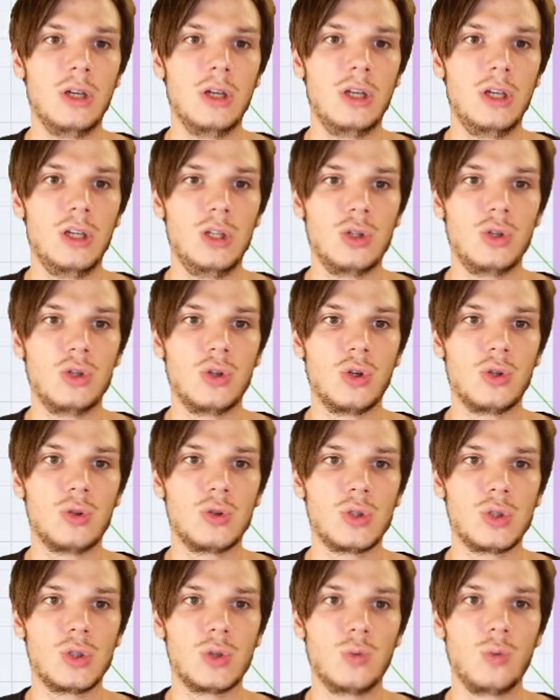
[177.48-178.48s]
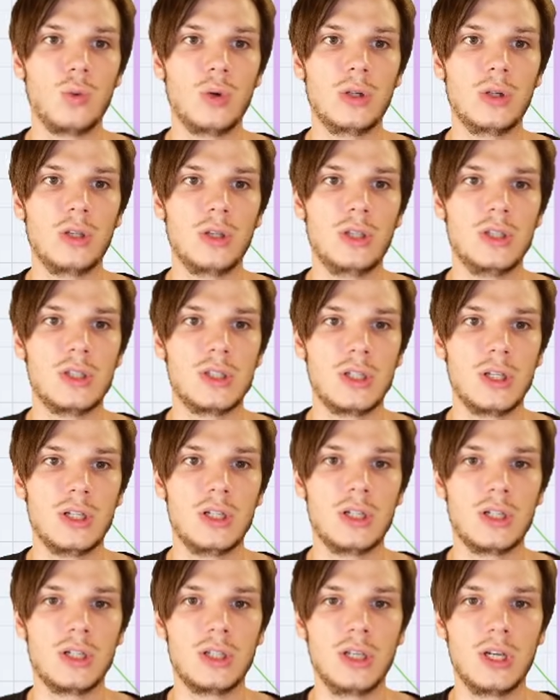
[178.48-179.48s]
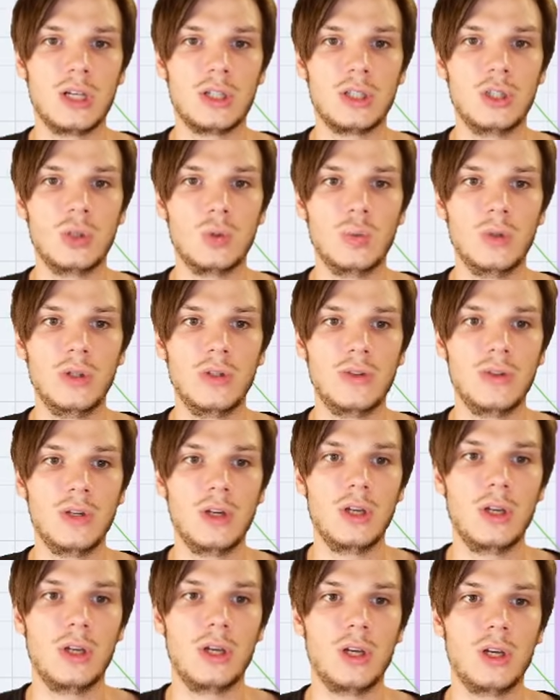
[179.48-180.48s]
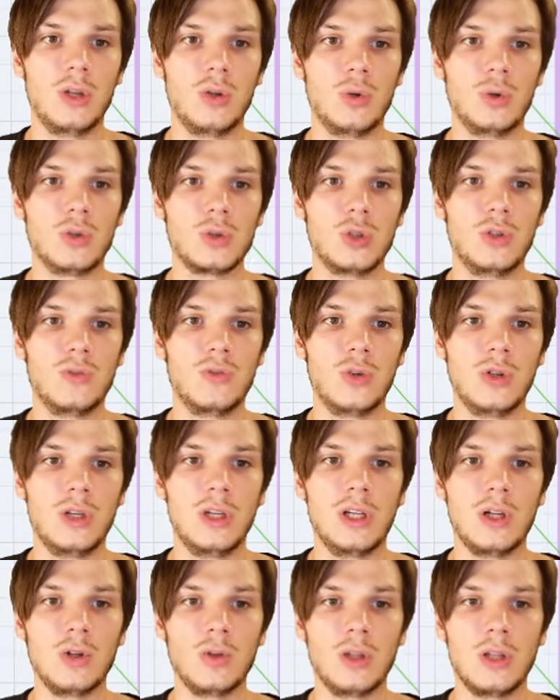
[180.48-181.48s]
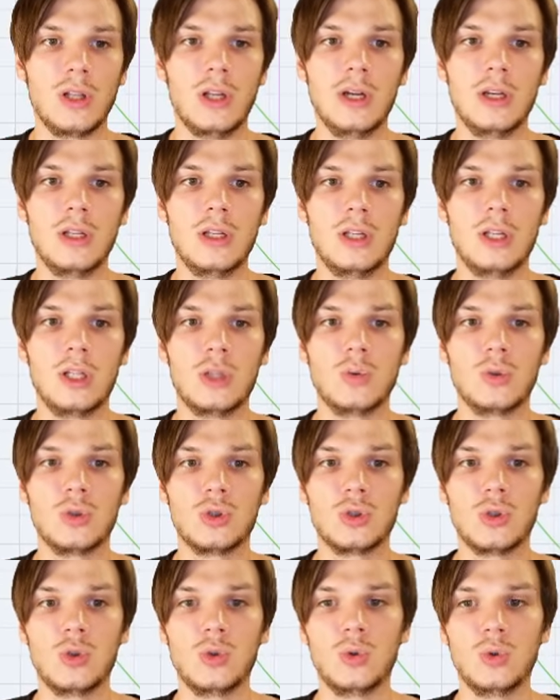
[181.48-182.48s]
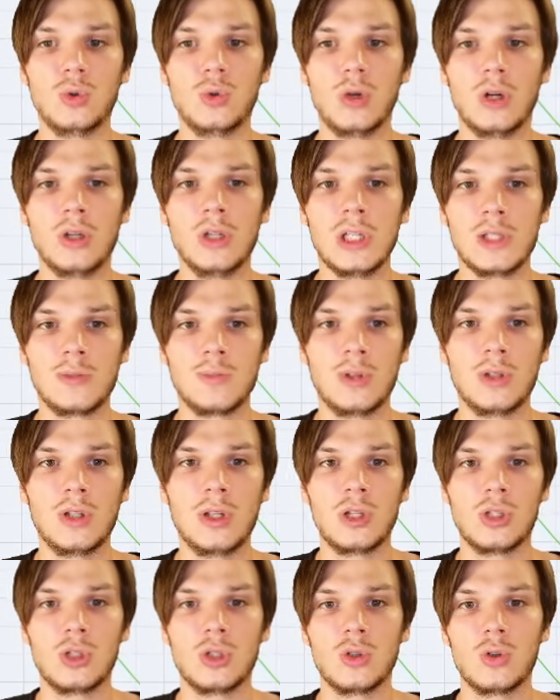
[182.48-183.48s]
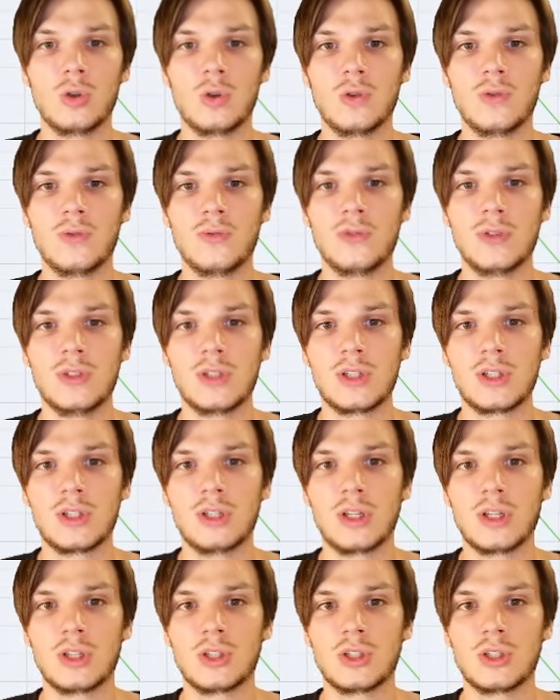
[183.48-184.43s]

it draws what is it connected with. And also if you click on a line, it will show you an explanation of this connection.